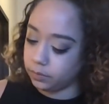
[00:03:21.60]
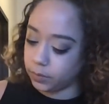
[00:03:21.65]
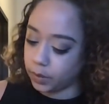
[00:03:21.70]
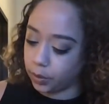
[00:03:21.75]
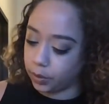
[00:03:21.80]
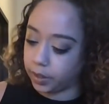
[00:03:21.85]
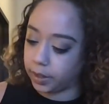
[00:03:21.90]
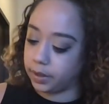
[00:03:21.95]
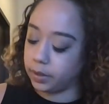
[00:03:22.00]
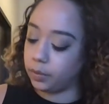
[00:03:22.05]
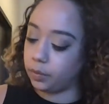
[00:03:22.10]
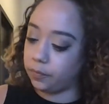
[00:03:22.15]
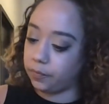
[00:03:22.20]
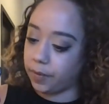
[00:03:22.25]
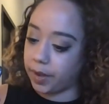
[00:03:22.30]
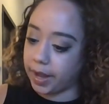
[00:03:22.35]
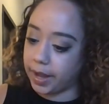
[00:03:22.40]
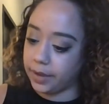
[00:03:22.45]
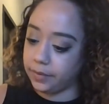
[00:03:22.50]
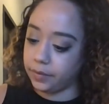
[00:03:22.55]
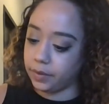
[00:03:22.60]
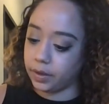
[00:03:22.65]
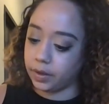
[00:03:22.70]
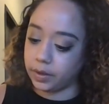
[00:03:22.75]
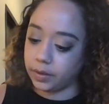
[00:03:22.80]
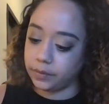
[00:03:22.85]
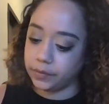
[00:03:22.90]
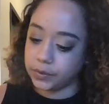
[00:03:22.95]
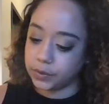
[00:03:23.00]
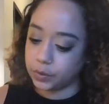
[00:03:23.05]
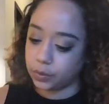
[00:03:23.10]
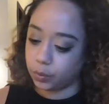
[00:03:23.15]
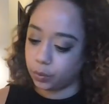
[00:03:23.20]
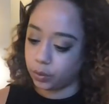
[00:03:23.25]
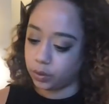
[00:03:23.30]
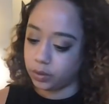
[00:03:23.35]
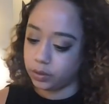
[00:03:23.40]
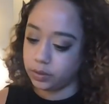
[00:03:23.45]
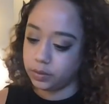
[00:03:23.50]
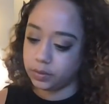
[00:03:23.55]
Okay, Five of
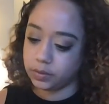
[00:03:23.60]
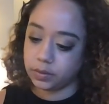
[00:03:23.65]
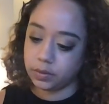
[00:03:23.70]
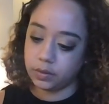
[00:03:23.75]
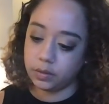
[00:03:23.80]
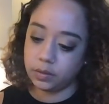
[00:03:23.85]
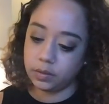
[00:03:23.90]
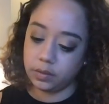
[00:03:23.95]
Swords.